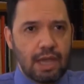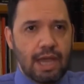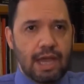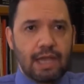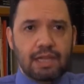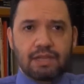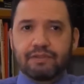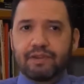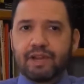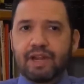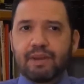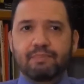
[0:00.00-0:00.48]

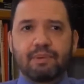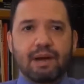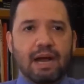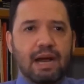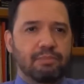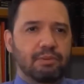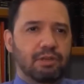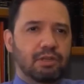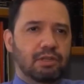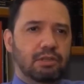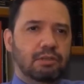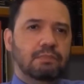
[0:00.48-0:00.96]
It's very
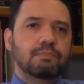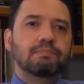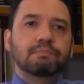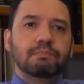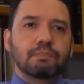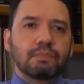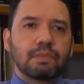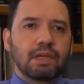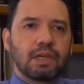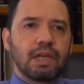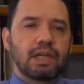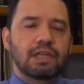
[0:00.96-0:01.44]
popular.
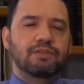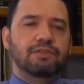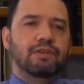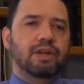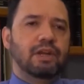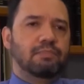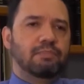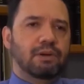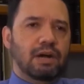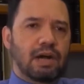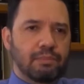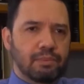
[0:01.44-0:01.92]
It's
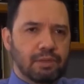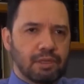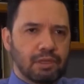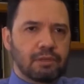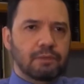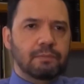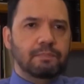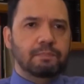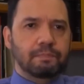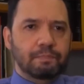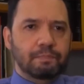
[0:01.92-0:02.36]
very popular.